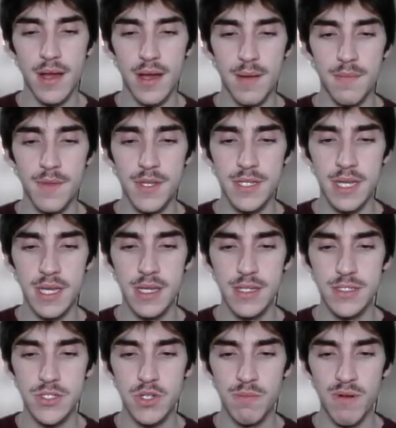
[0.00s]
This
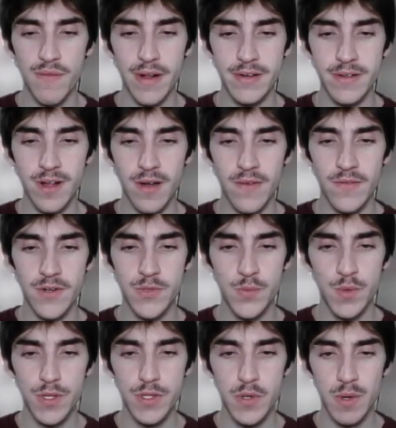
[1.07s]
is super effective coverage.
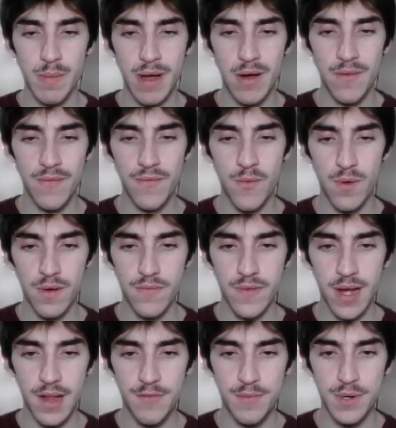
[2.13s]
We'll do about
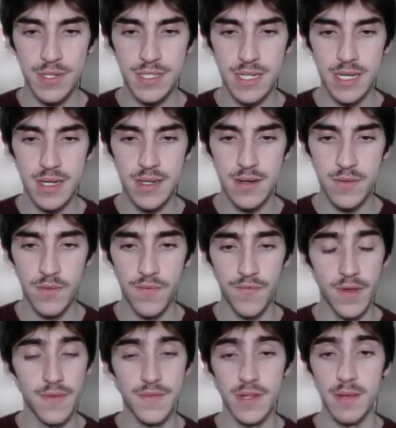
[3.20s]
45%,
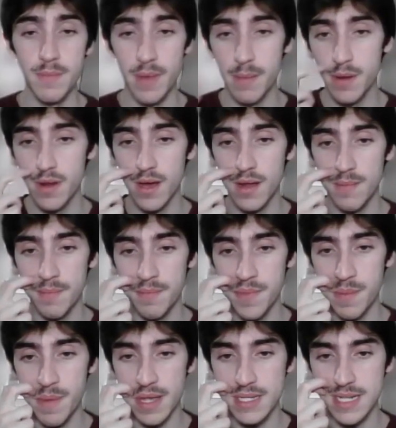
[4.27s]
50, maybe not
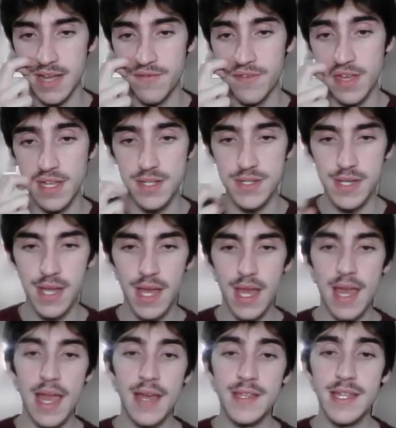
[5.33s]
the best IVs.
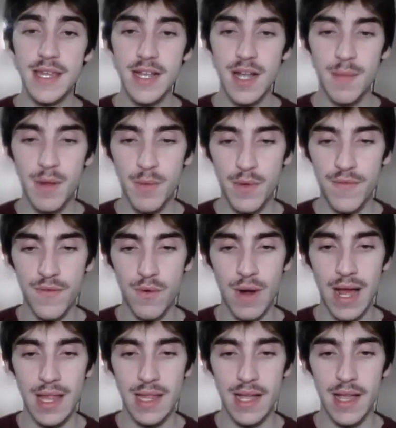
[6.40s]
And then they come in with
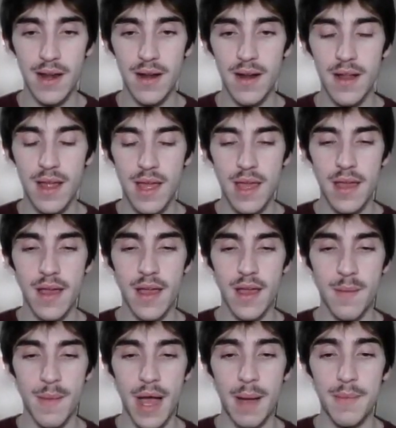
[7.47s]
Feraligatr.
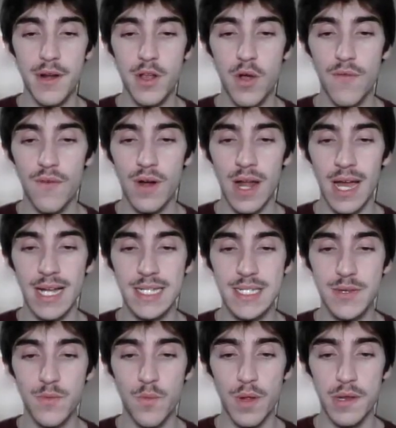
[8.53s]
I'm going to go for an
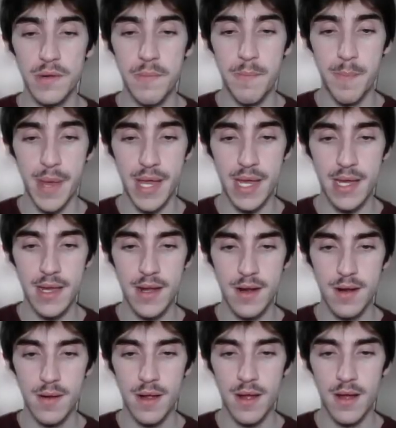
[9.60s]
Icy Wind bait
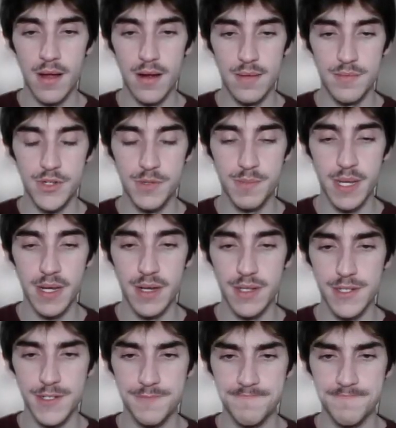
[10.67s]
here, just because